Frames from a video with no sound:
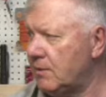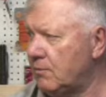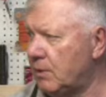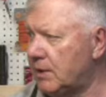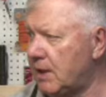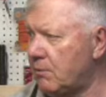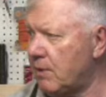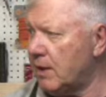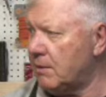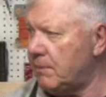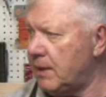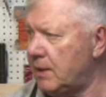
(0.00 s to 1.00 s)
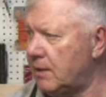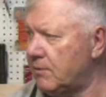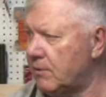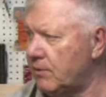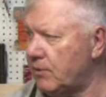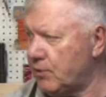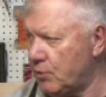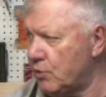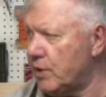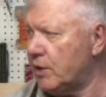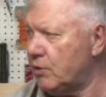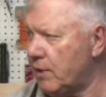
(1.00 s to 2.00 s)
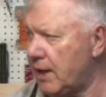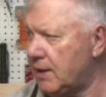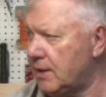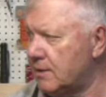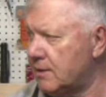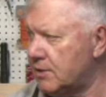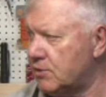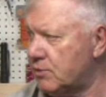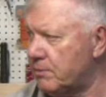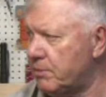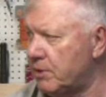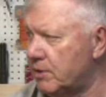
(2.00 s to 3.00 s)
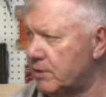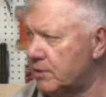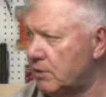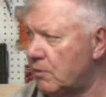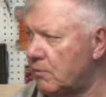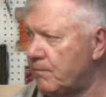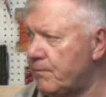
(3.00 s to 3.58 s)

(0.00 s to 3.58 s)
what they recommend through their Crane distributors. So,